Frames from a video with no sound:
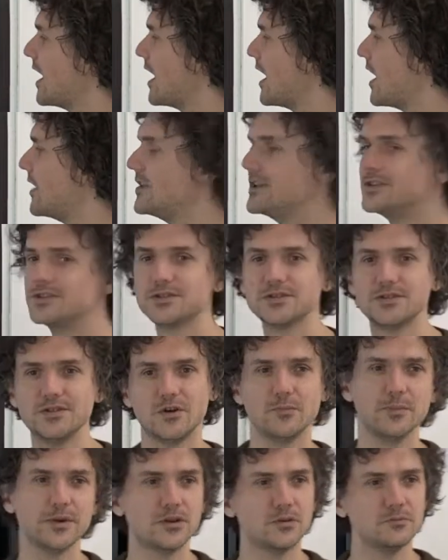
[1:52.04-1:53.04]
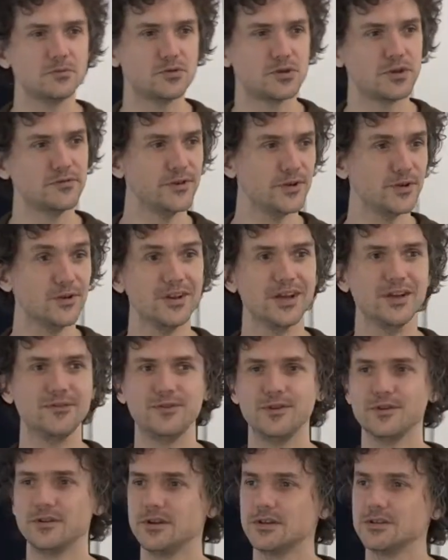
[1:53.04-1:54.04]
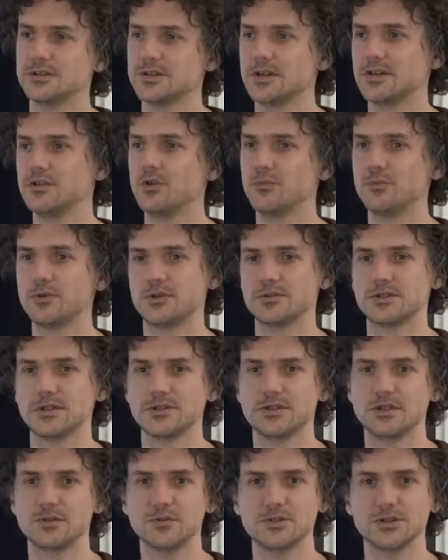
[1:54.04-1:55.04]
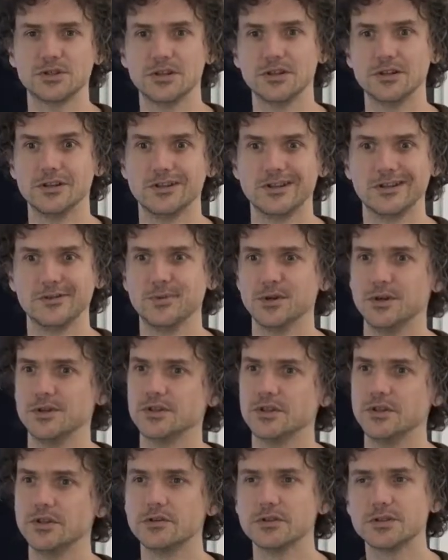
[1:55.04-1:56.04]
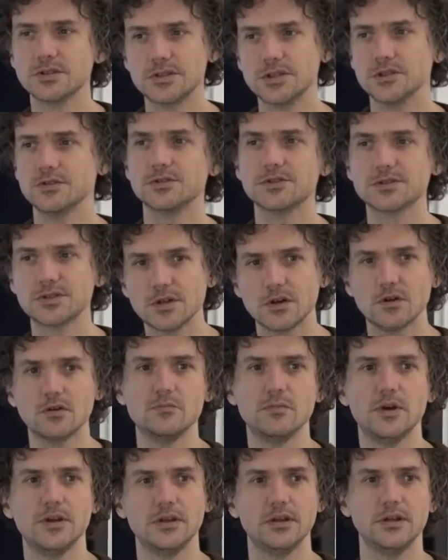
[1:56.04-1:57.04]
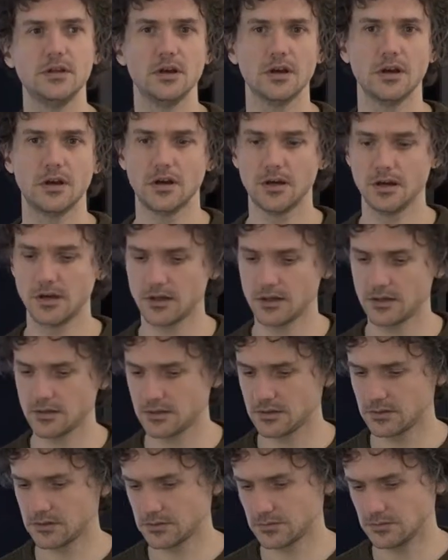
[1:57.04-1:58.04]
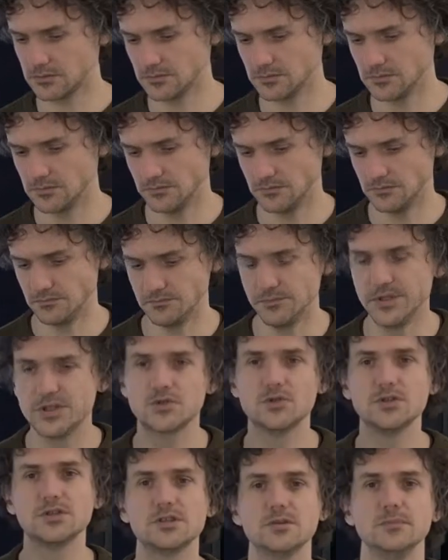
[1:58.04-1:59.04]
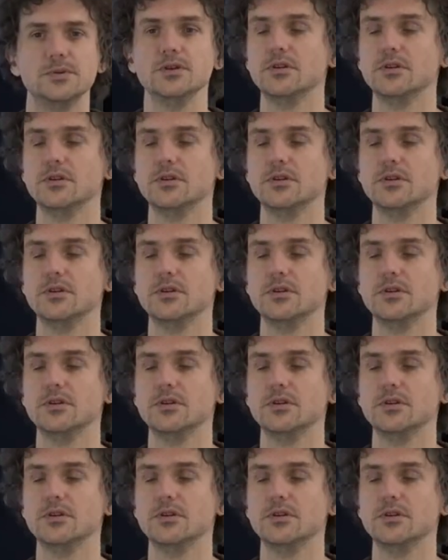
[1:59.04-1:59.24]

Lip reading: and it does not become trivial if you're a signal processing machine learning person. There are still so many mysteries to be